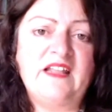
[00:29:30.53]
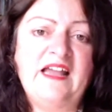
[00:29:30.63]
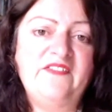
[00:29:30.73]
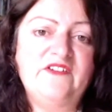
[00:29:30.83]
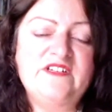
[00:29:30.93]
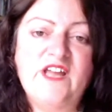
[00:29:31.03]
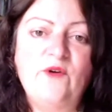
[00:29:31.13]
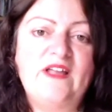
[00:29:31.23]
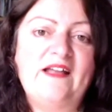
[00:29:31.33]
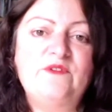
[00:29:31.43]
And there is no
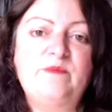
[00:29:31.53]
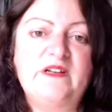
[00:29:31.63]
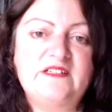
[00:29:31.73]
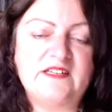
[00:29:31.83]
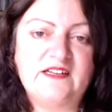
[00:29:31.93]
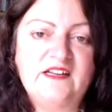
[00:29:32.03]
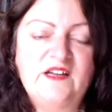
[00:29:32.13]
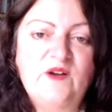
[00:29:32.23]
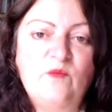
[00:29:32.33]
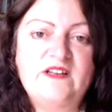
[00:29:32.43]
accountability.
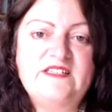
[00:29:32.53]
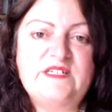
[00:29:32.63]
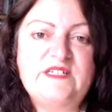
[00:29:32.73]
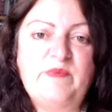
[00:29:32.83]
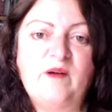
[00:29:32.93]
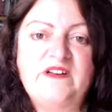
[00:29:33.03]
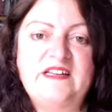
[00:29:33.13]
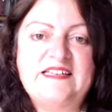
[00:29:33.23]
Once the department